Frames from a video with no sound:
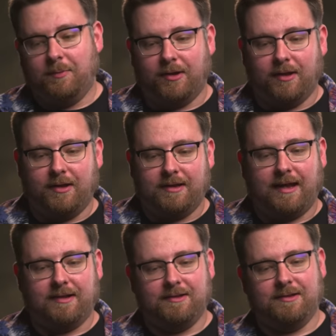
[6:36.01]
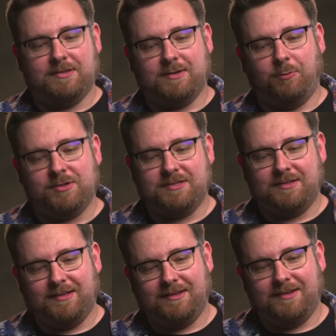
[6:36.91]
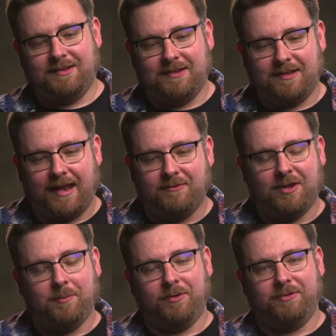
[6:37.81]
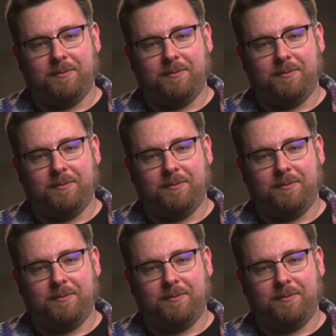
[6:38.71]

But yeah, it wasn't enviable